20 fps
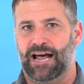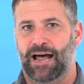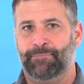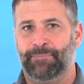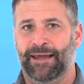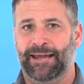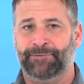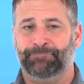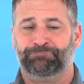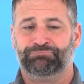I
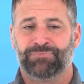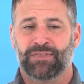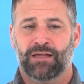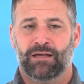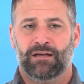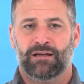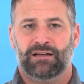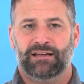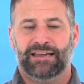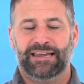mean,
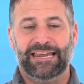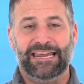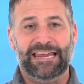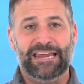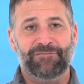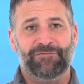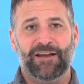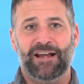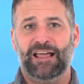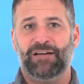
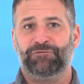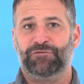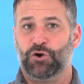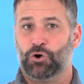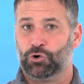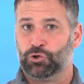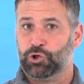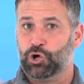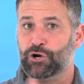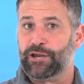even if
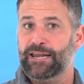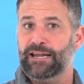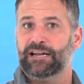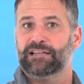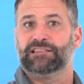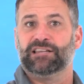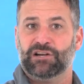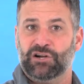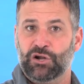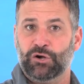you're looking
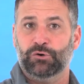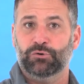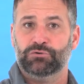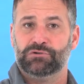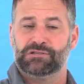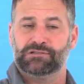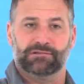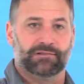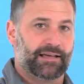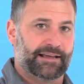at the
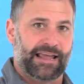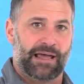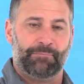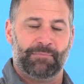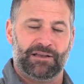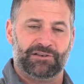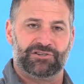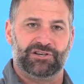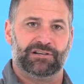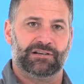news, like I
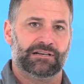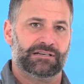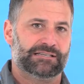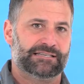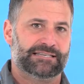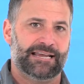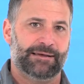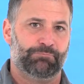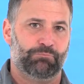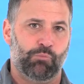mentioned
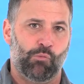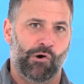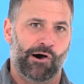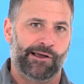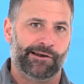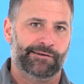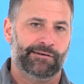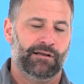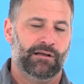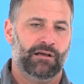in tip
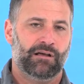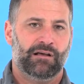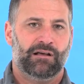one,